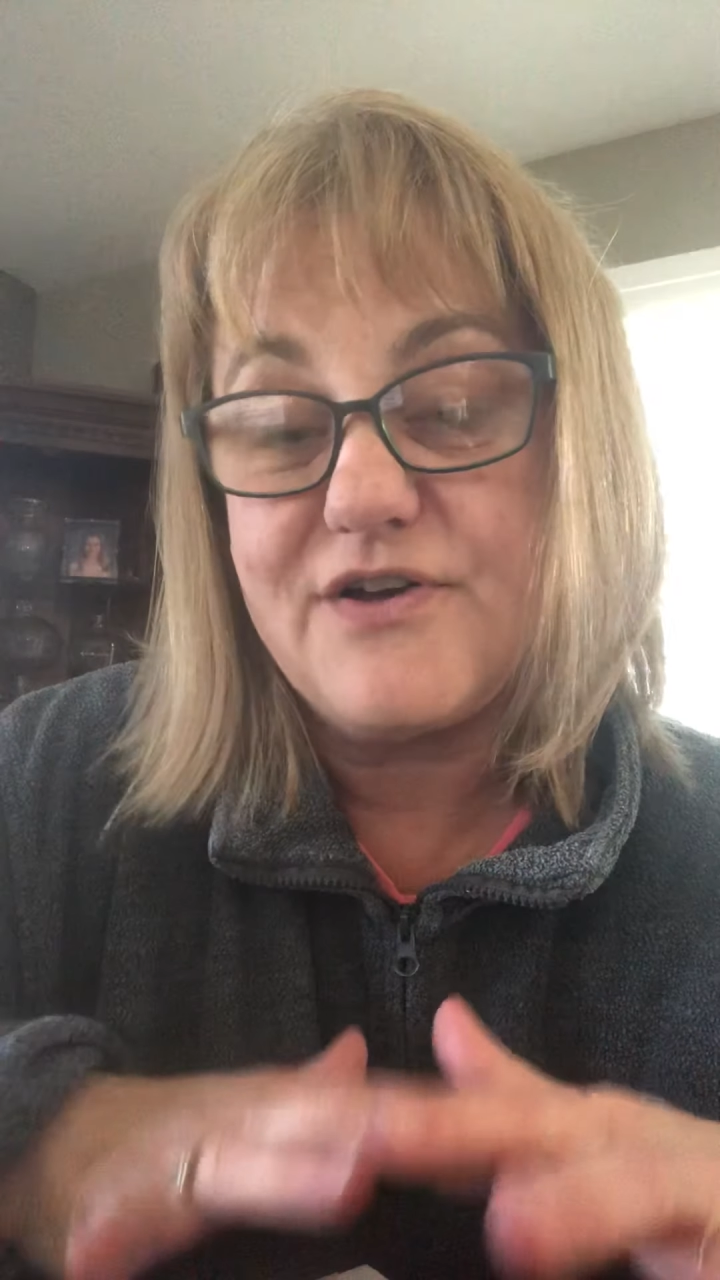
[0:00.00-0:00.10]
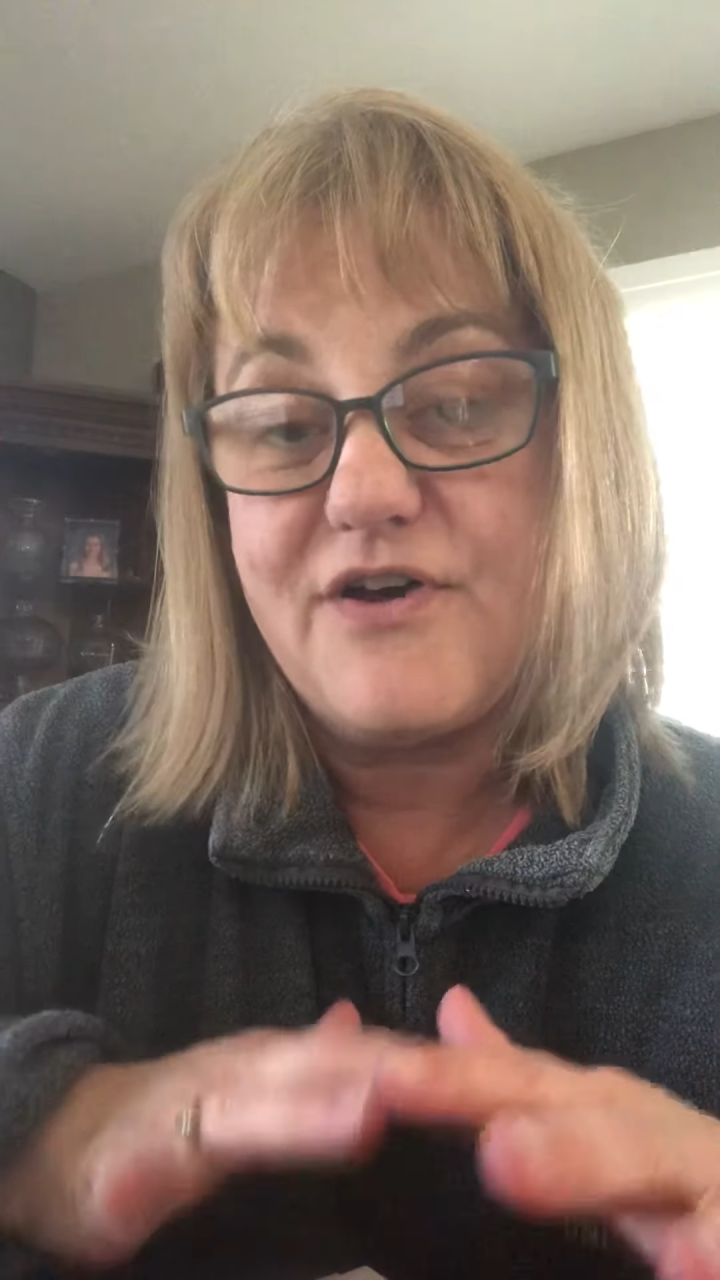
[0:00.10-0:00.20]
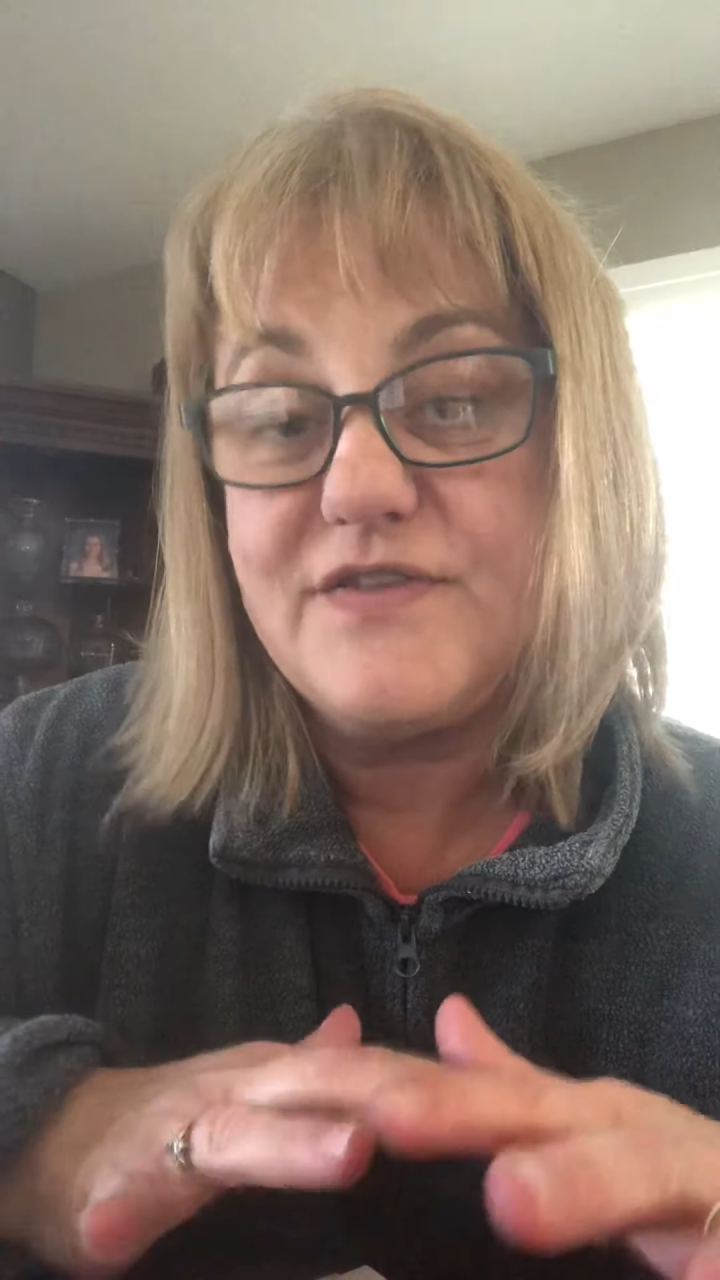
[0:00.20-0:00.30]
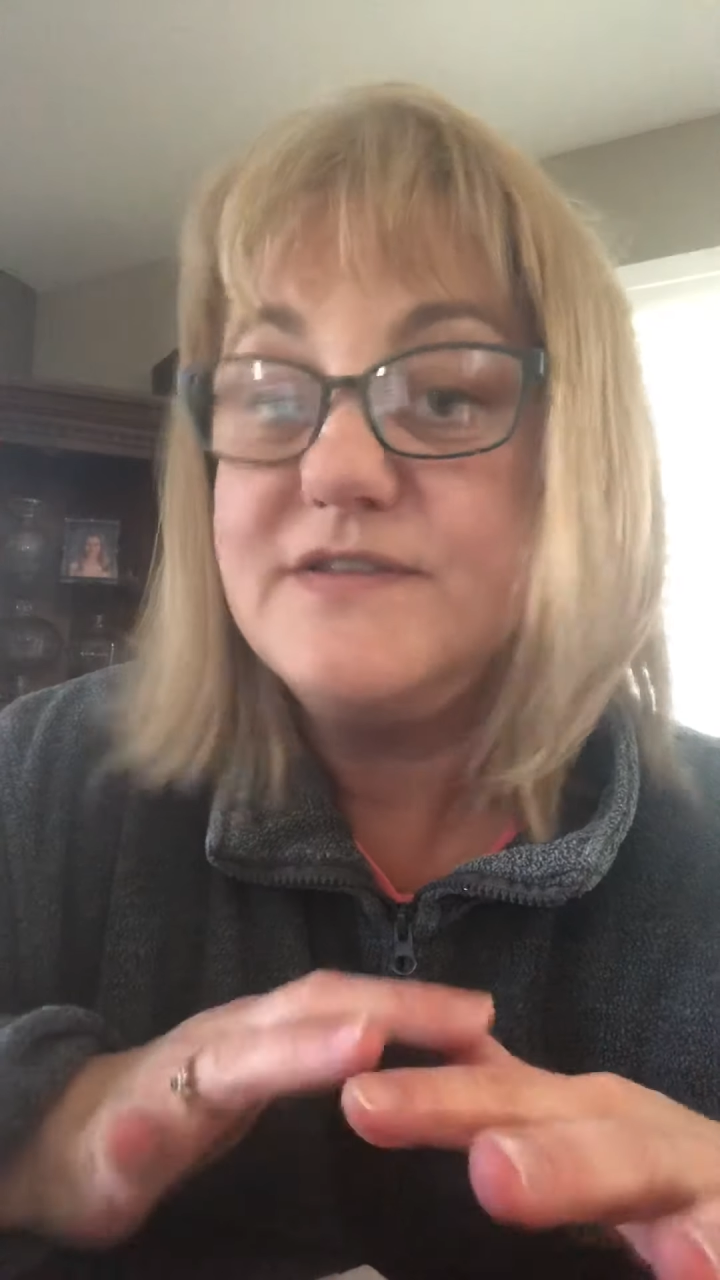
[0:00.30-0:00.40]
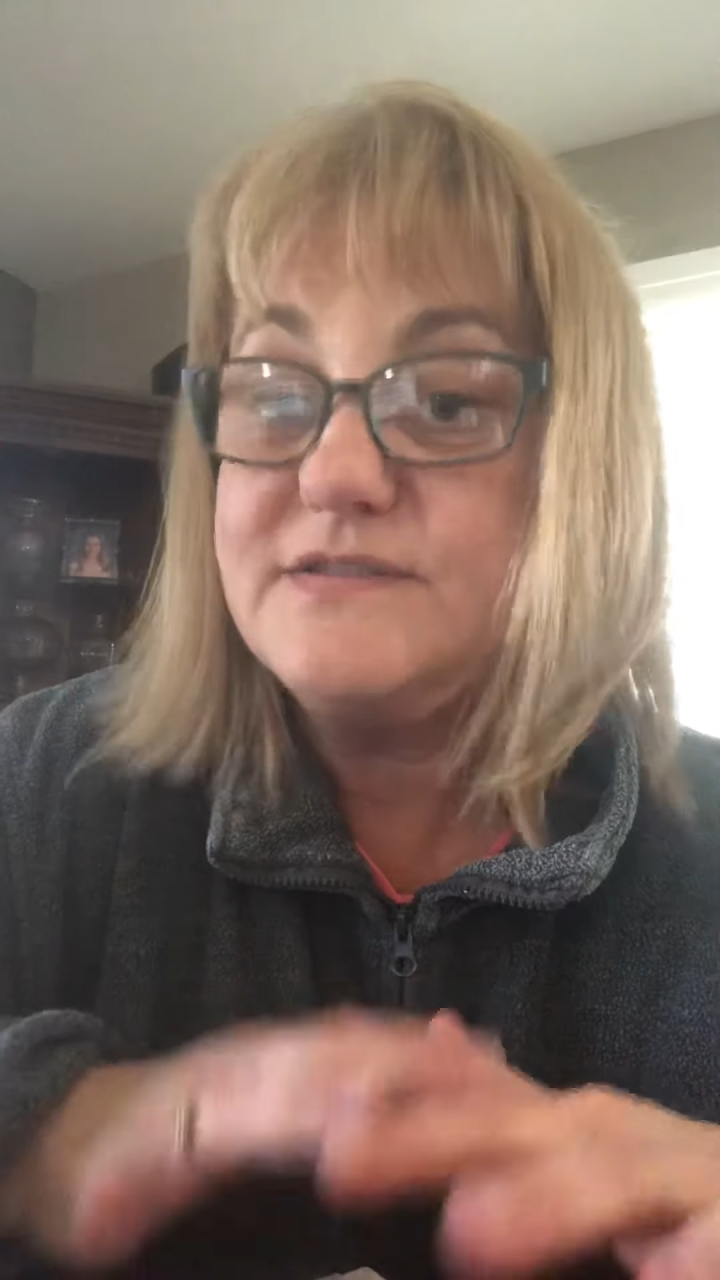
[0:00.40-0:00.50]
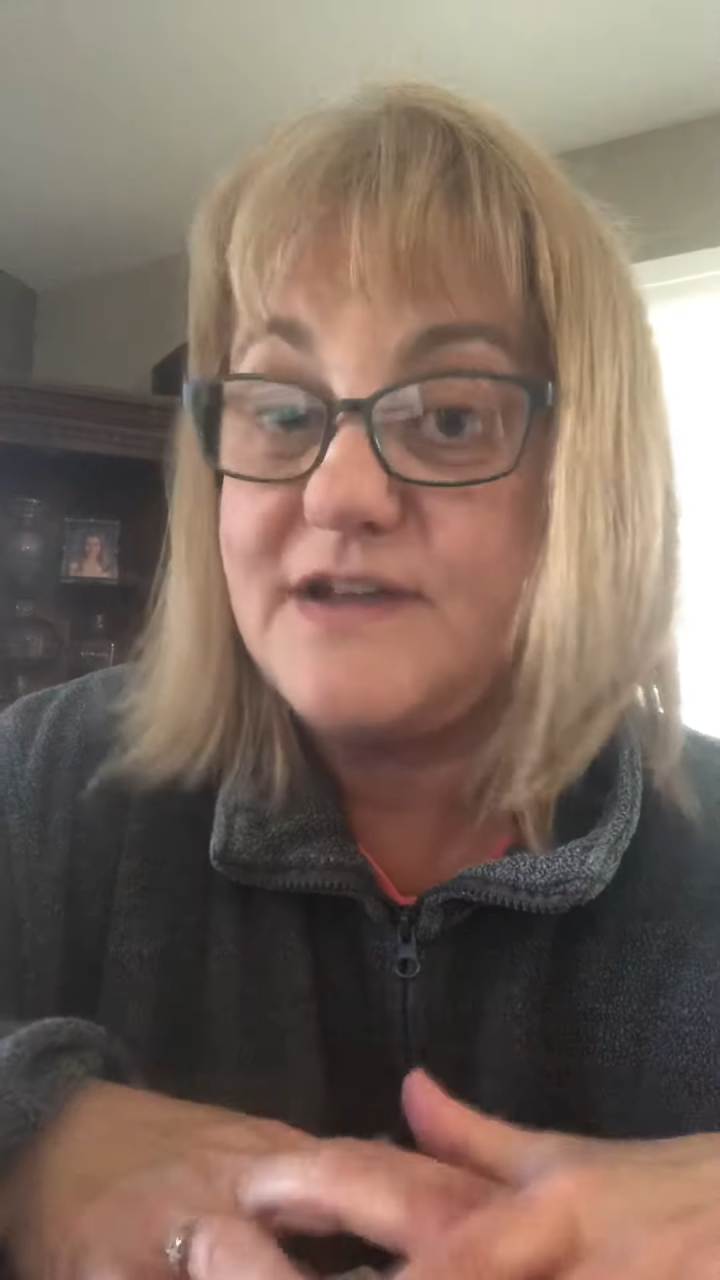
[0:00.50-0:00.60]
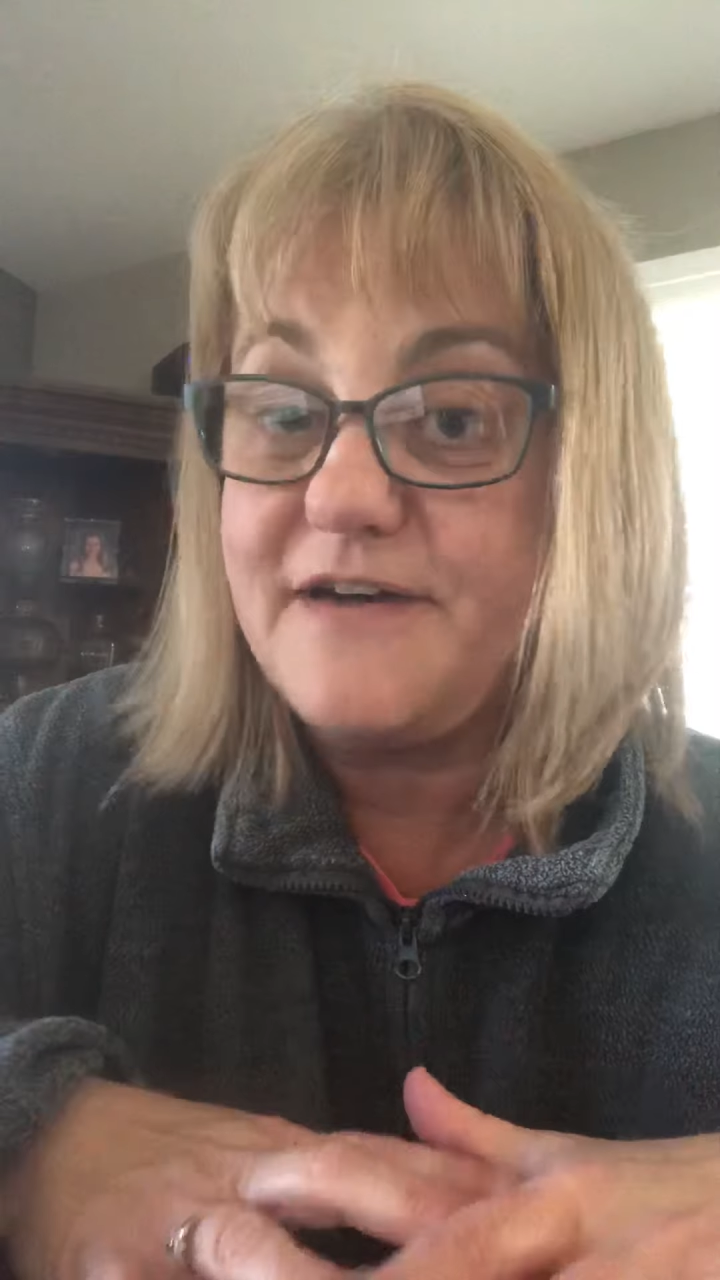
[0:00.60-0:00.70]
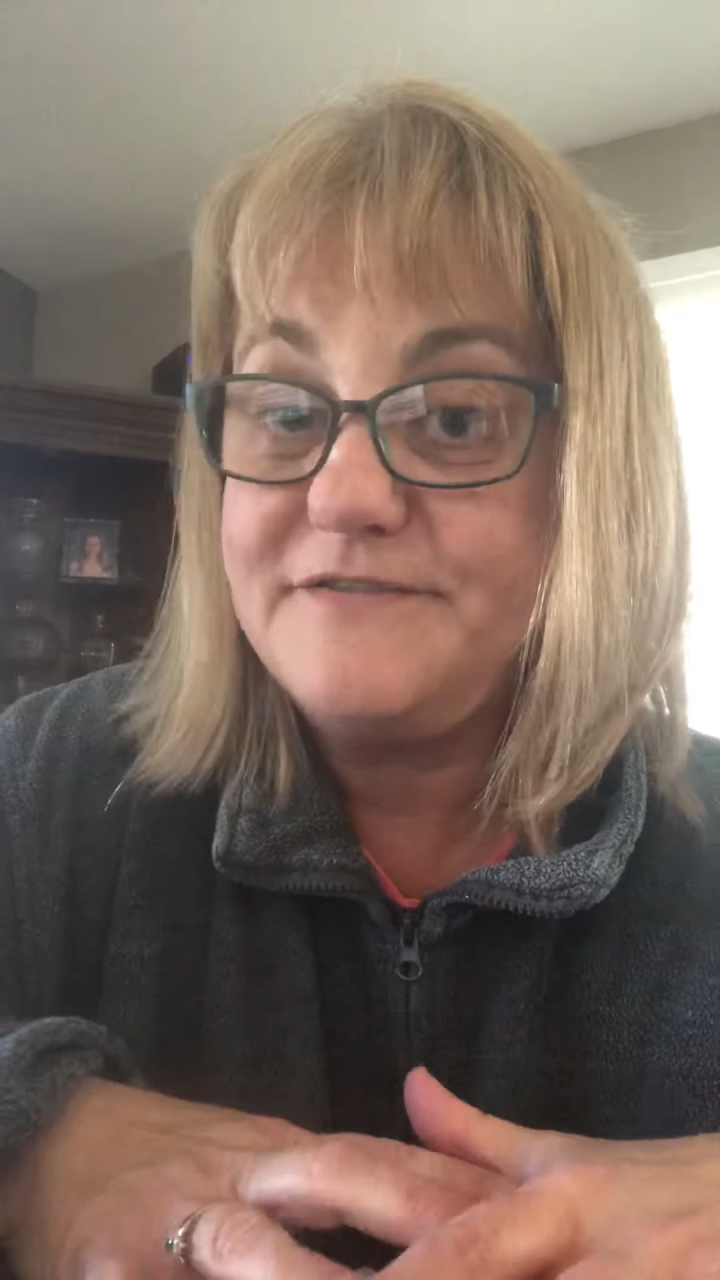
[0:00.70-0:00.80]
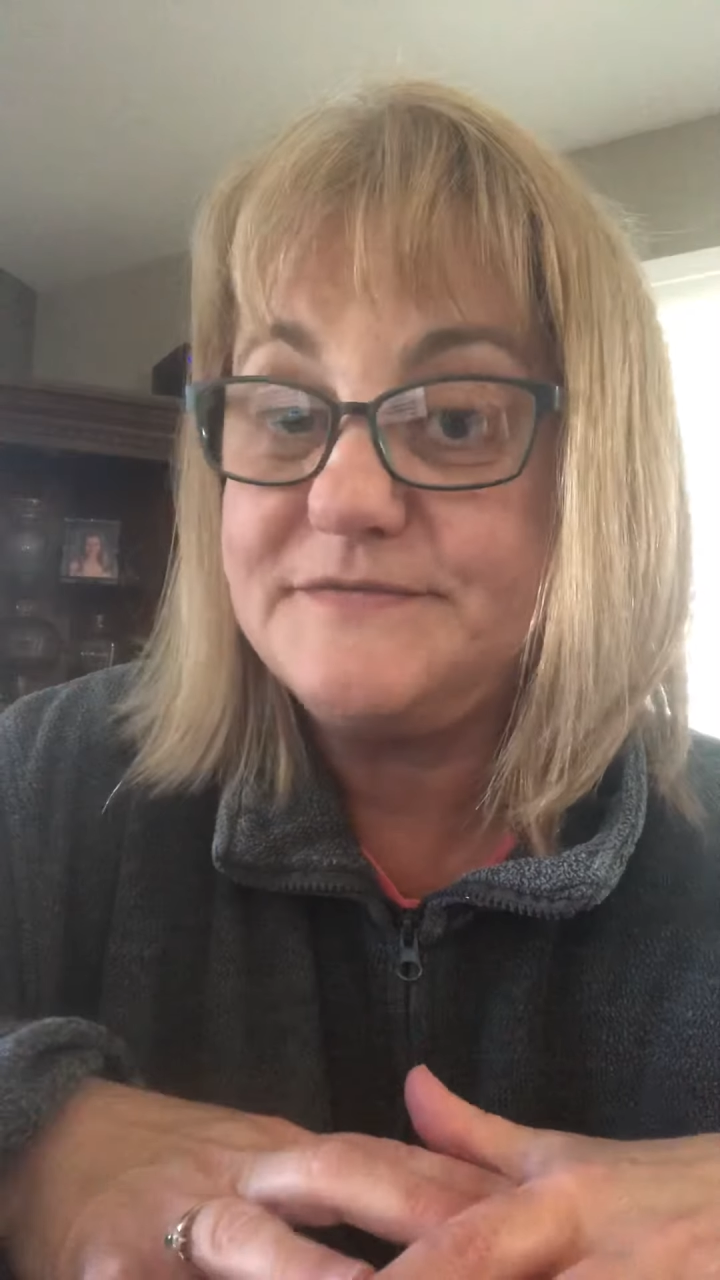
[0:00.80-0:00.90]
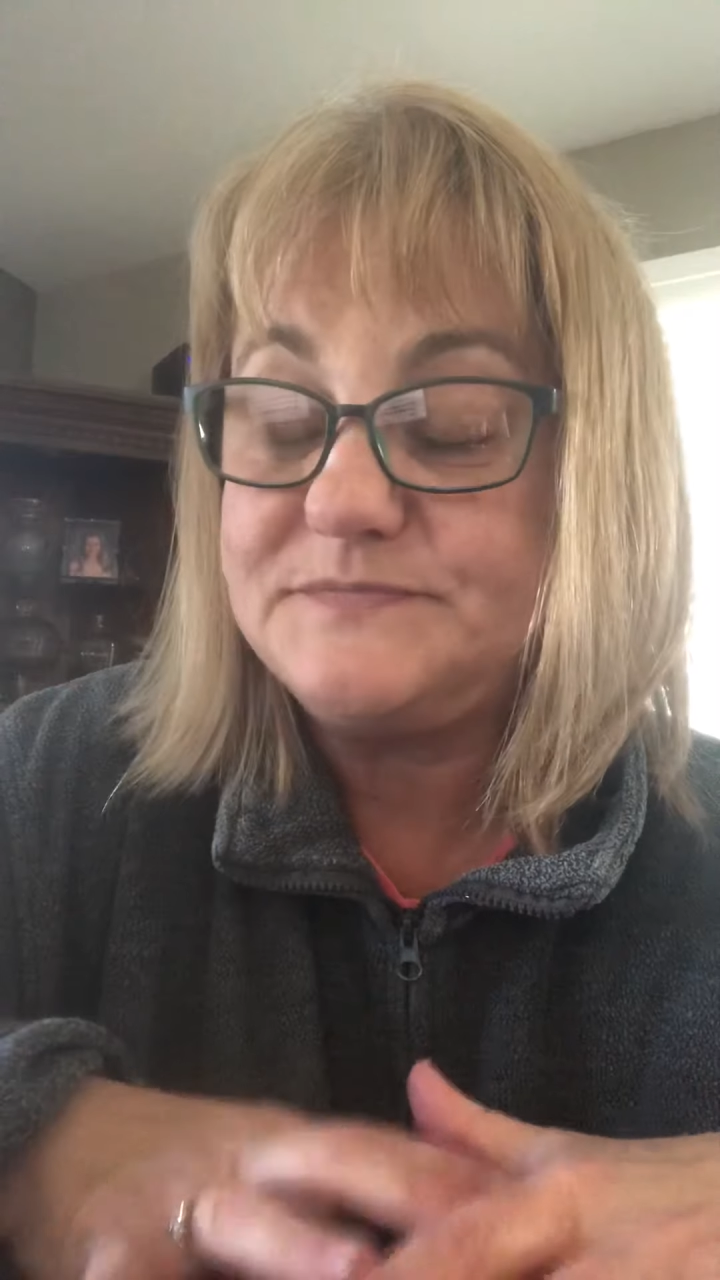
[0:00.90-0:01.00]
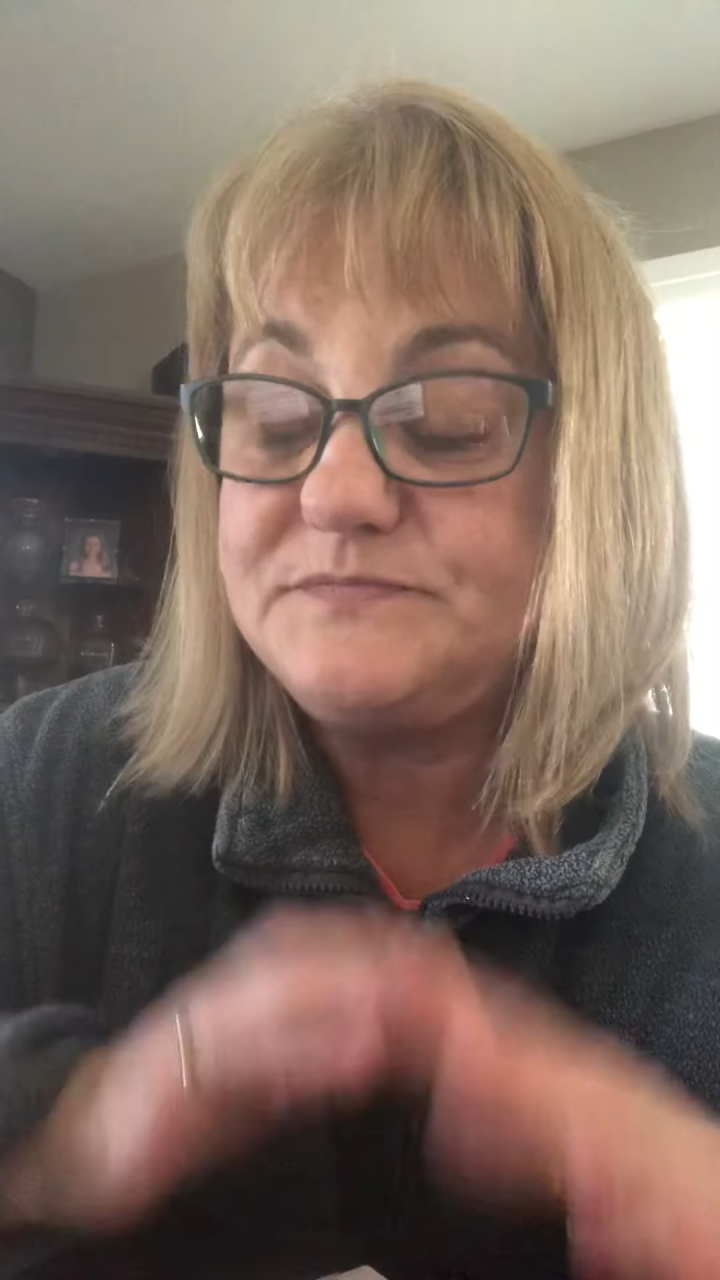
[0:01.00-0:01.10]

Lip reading: on all this stuff.